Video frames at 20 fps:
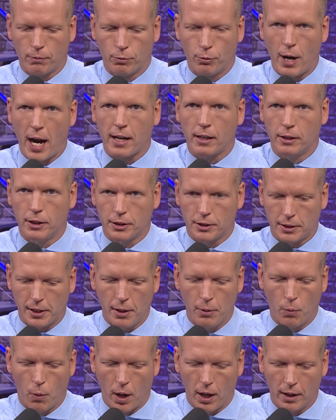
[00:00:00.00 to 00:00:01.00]
reckless
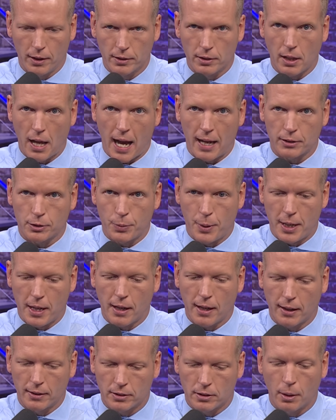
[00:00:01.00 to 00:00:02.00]
he was last week
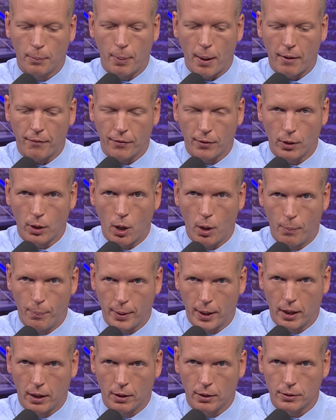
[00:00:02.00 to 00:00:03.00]
against the Buffalo
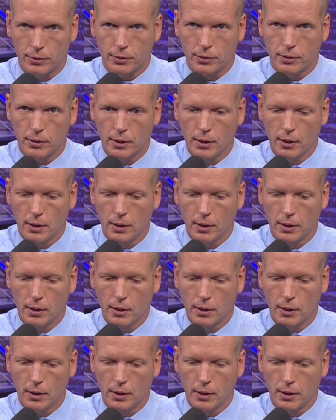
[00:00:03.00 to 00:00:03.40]
Bills,